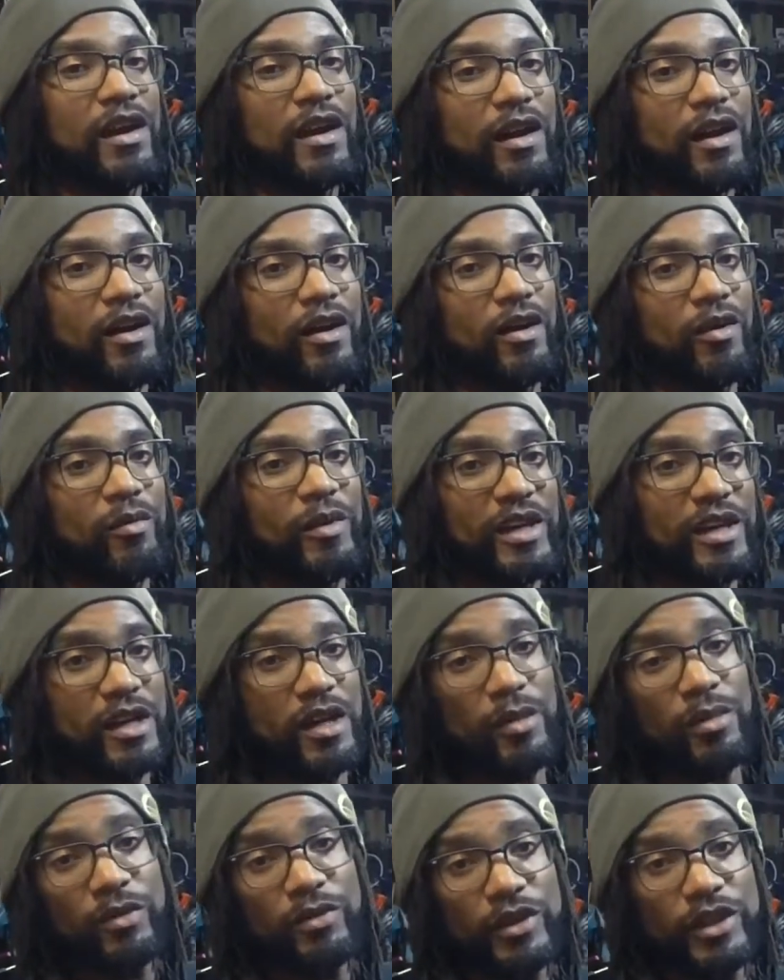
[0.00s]
I'll make a
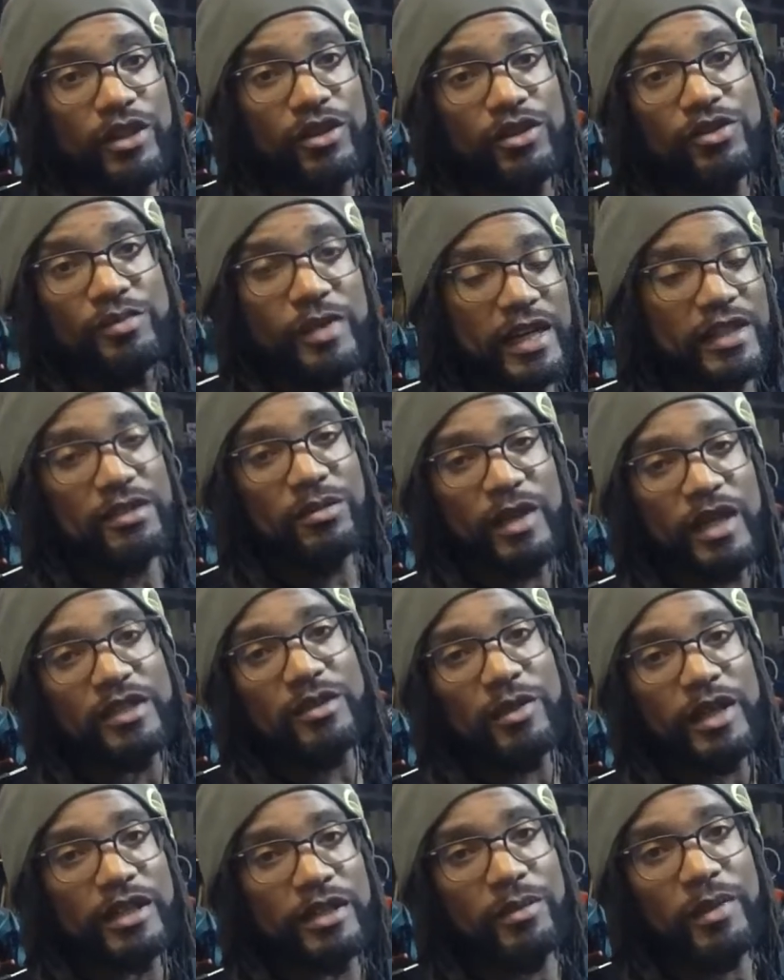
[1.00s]
couple videos back to back to
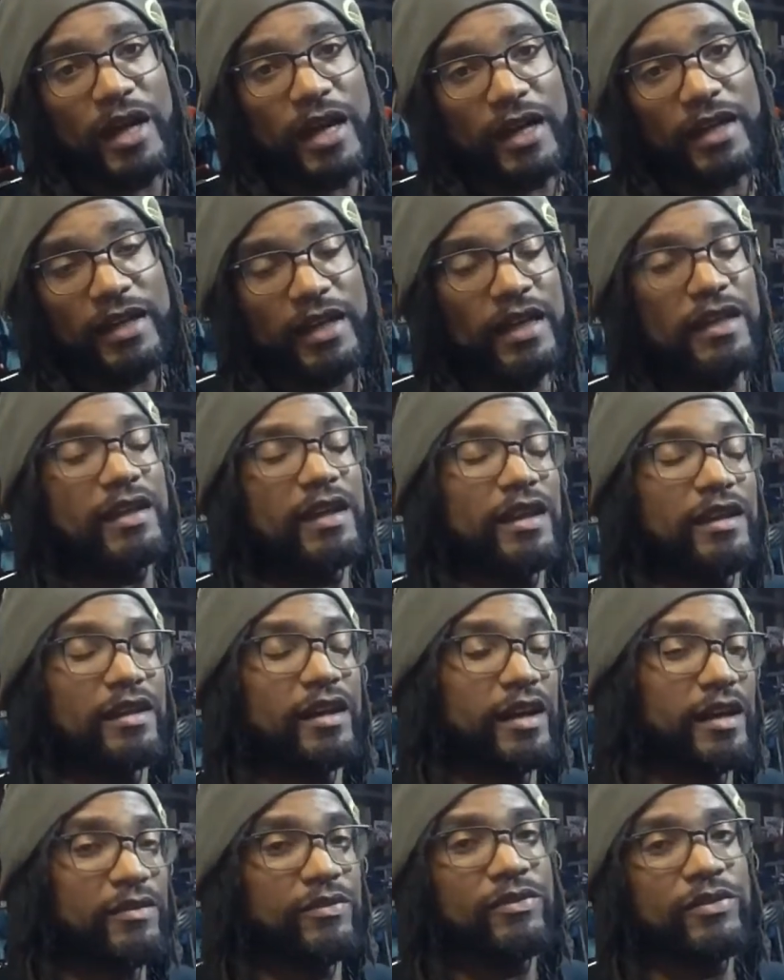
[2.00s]
back to back, and then
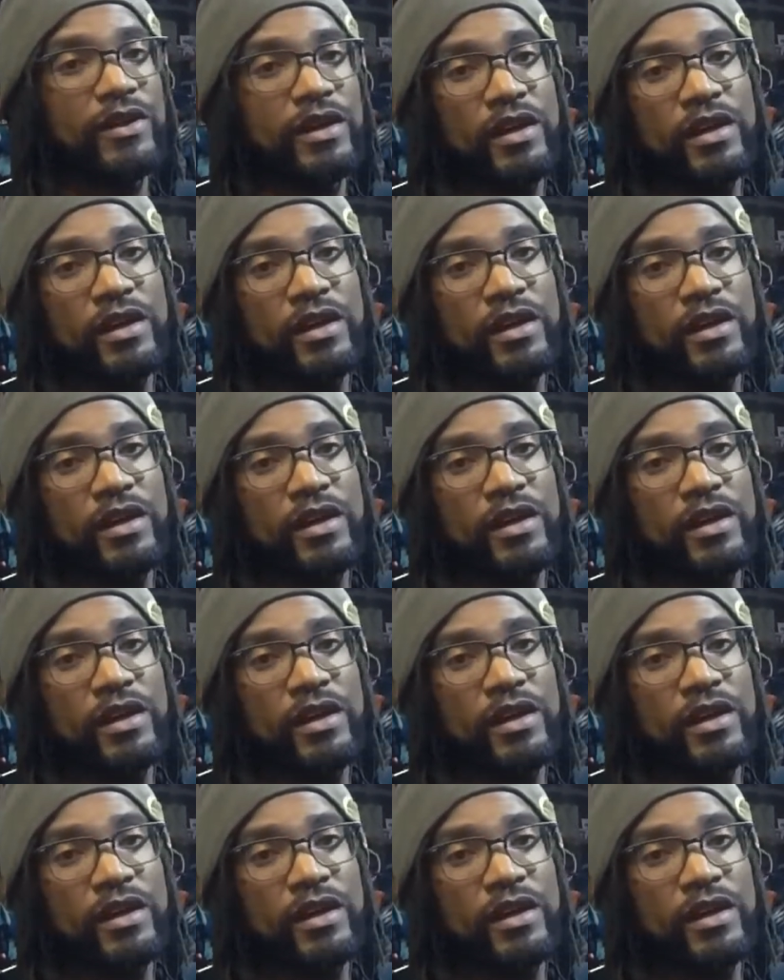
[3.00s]
life,